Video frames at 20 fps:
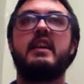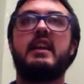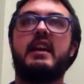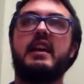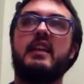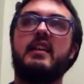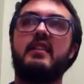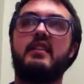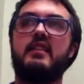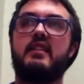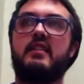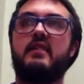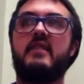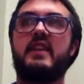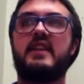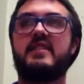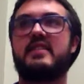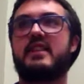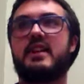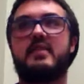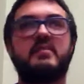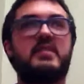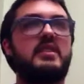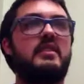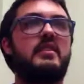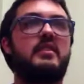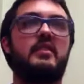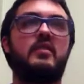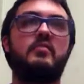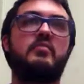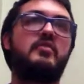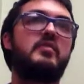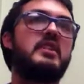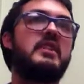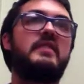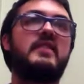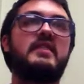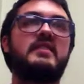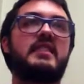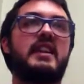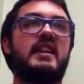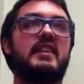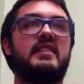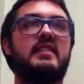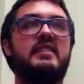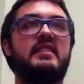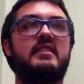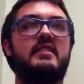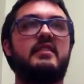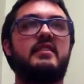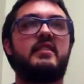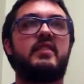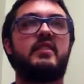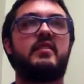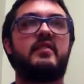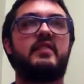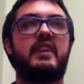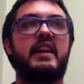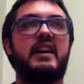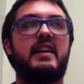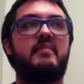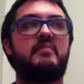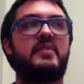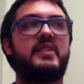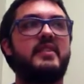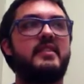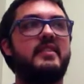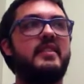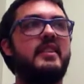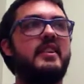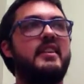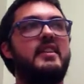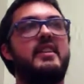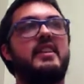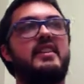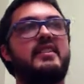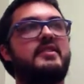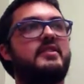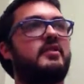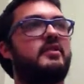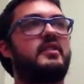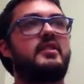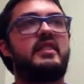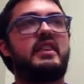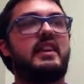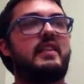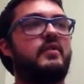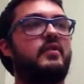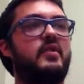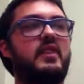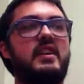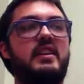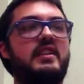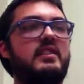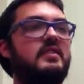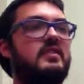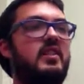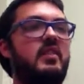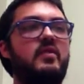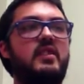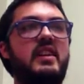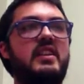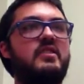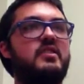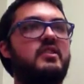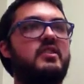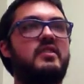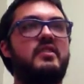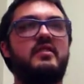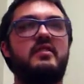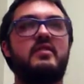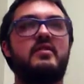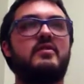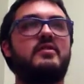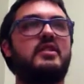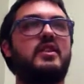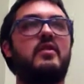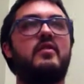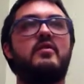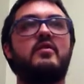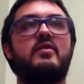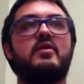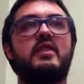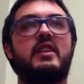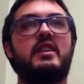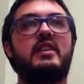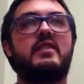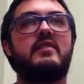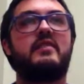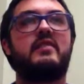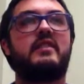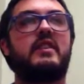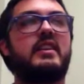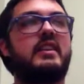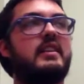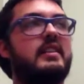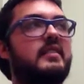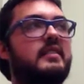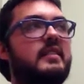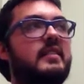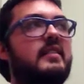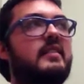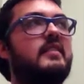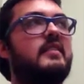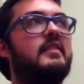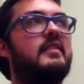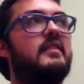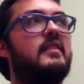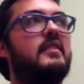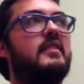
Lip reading: and that taught me, you know, breathing technique and all of that, but I still didn't have great intonation or tone or any of that. And